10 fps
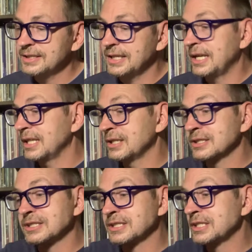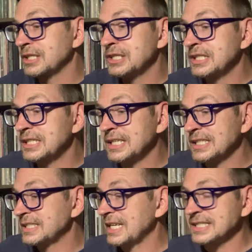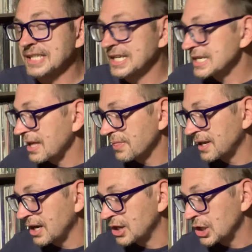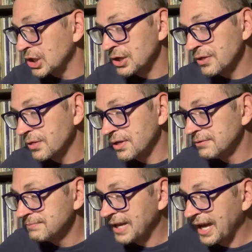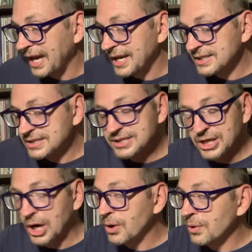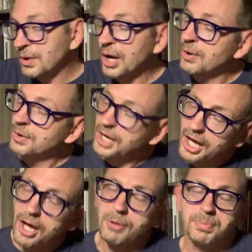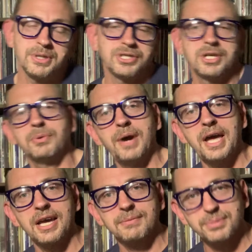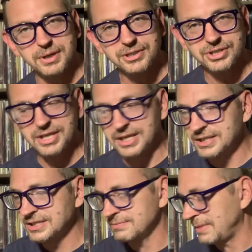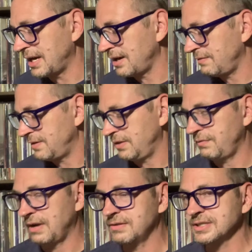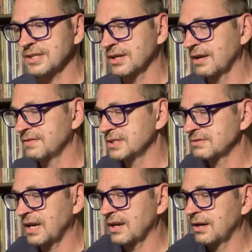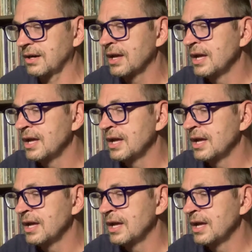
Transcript: It looks good. It tastes like nothing on earth. And Go, Go, Go, Push It Away. Push is my 5th favorite song off this record.